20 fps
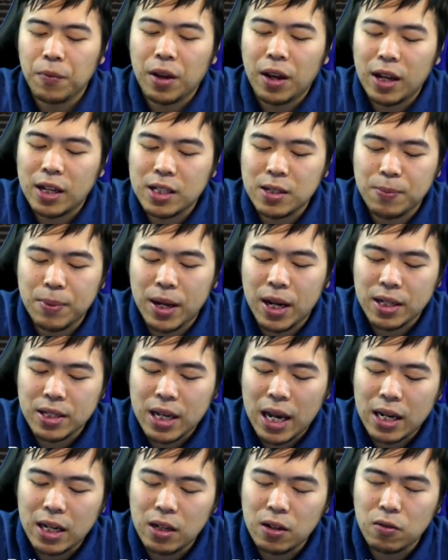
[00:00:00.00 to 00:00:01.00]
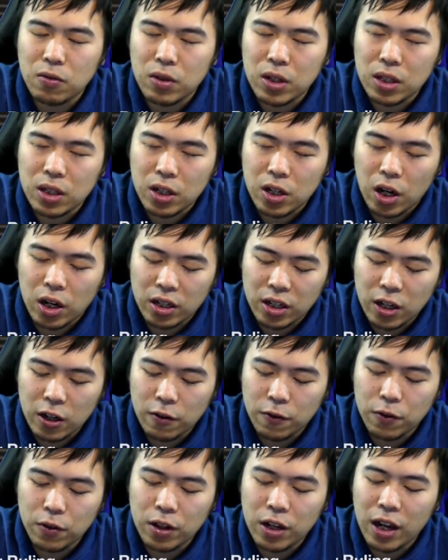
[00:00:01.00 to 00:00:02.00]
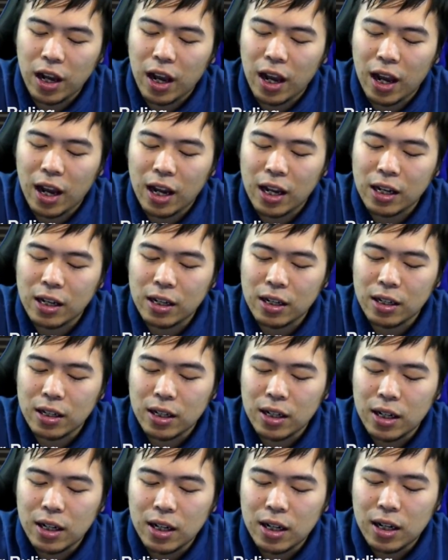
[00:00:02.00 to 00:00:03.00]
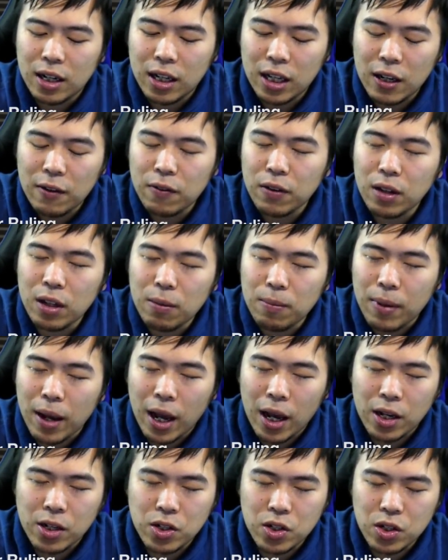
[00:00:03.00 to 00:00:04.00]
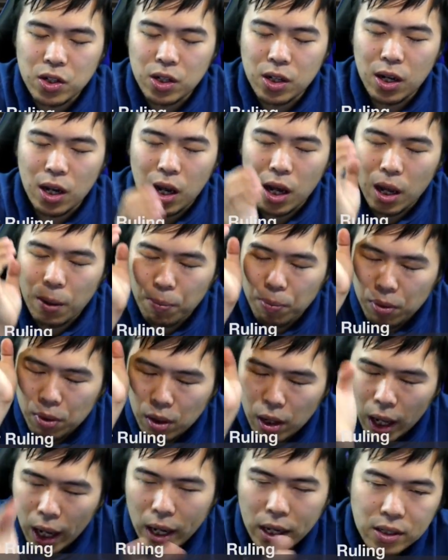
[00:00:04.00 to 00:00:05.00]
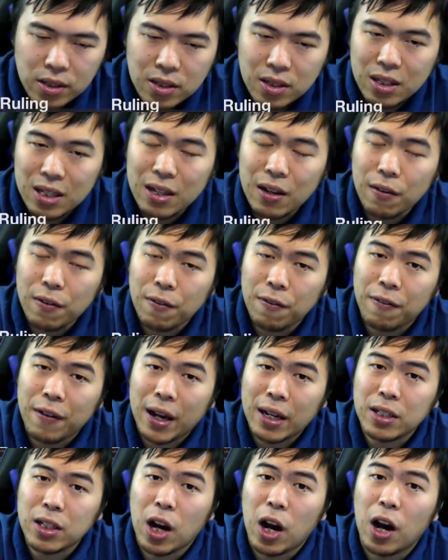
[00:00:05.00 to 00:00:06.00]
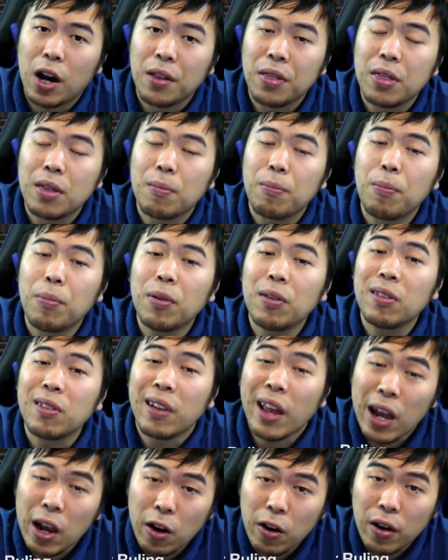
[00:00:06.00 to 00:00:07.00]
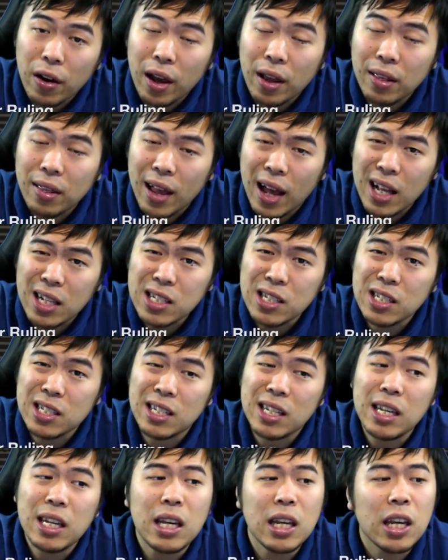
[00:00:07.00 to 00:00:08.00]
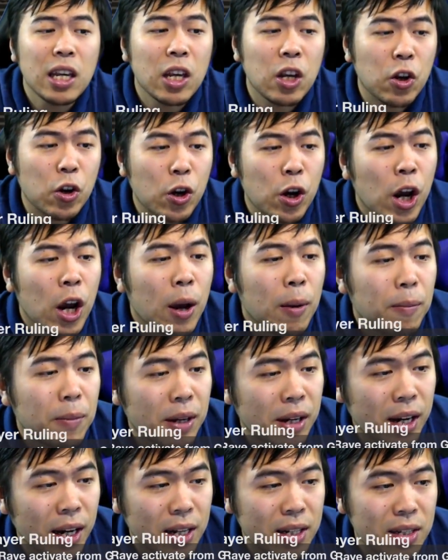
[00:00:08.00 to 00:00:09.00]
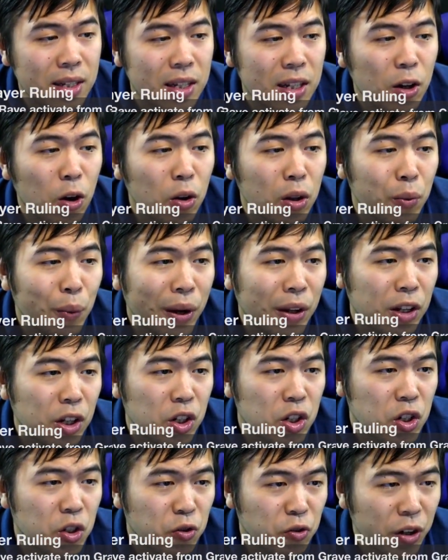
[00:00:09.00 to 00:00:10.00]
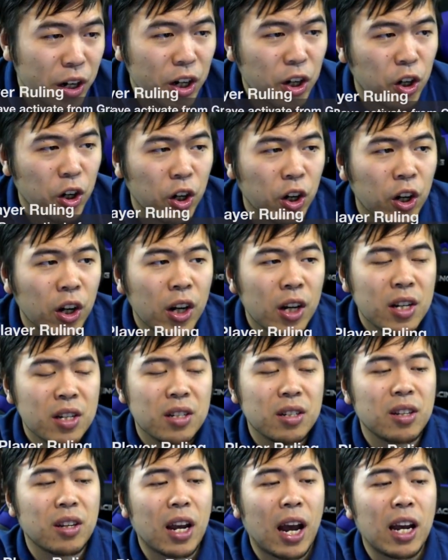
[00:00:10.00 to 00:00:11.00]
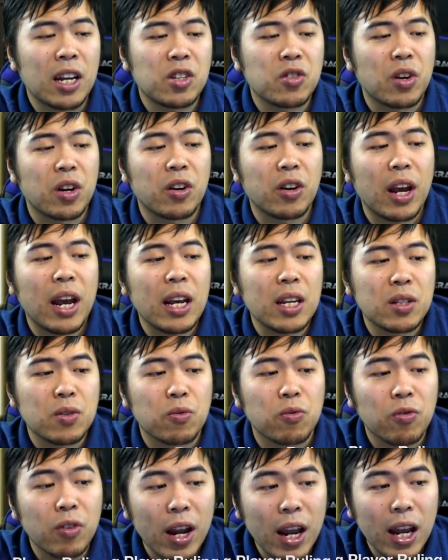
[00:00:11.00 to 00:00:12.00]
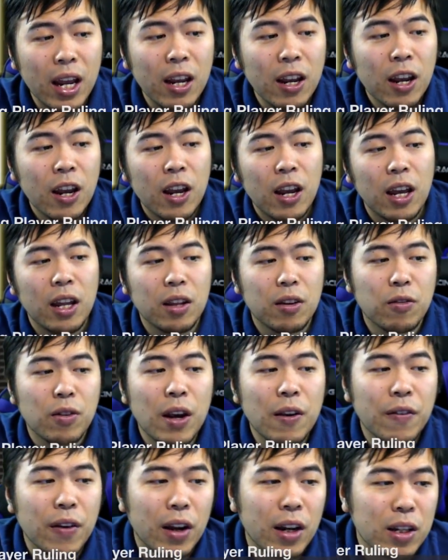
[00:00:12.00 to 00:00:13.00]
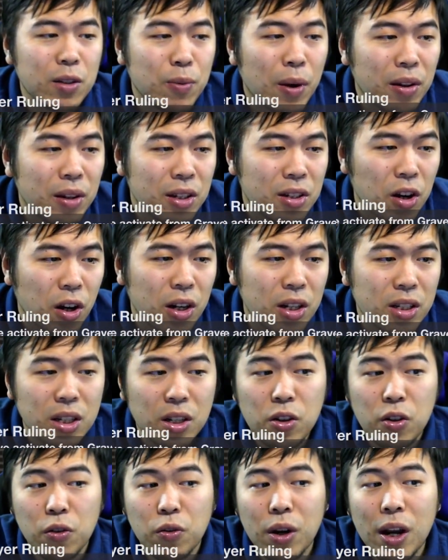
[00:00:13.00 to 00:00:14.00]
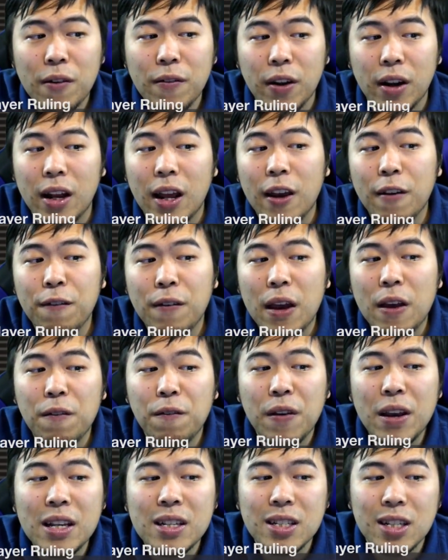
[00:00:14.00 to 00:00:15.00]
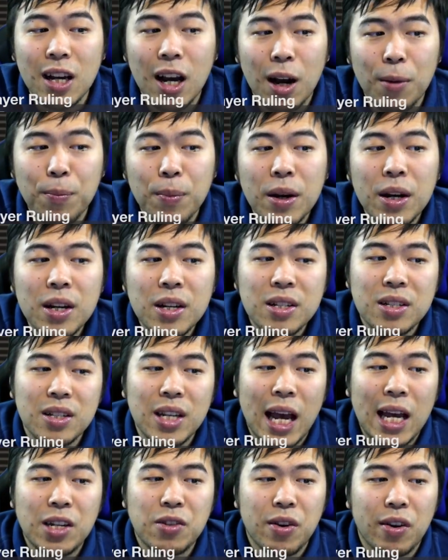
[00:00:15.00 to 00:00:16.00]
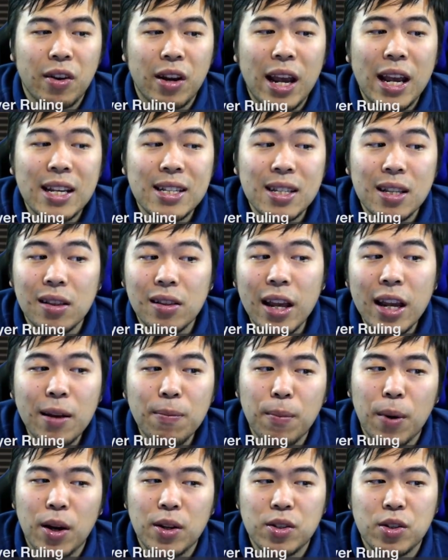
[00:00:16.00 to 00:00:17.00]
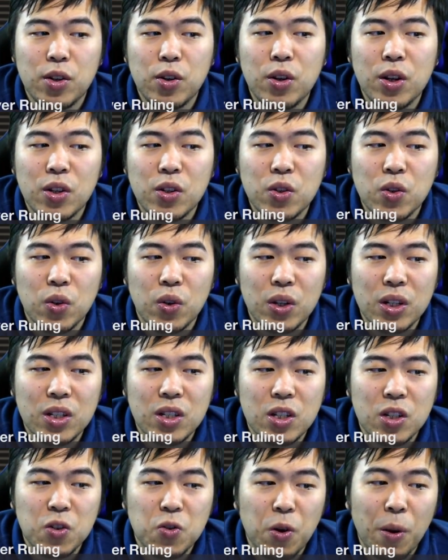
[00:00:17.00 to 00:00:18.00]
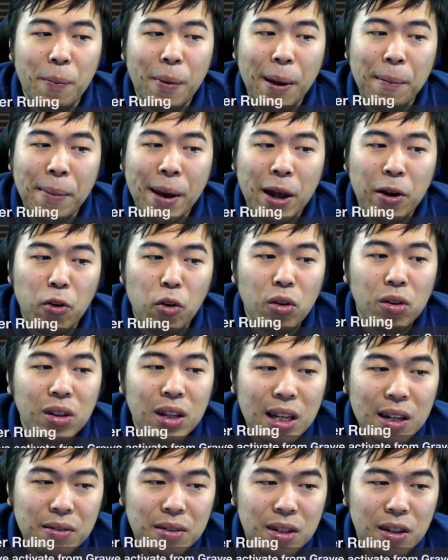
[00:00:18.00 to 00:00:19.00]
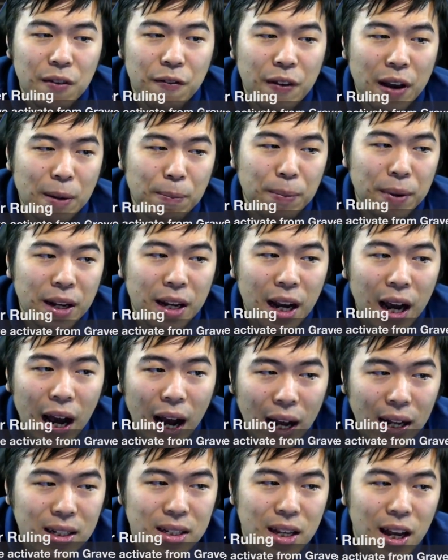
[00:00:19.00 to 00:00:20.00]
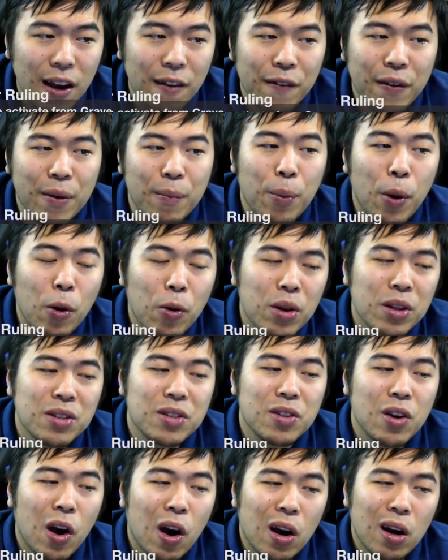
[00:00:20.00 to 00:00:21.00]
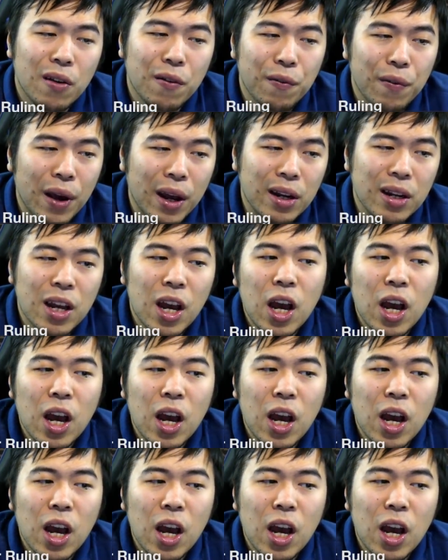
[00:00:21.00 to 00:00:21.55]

it's because I didn't read the card carefully, and Evenly Matched applies the effect on the player, and that's key here, because the only way to trigger Sky Striker Ace Raye in the graveyard is while this card is in your graveyard. If a face-up Sky Striker Ace Link monster you control is destroyed by battle or leaves the effect because of an opponent's card effect,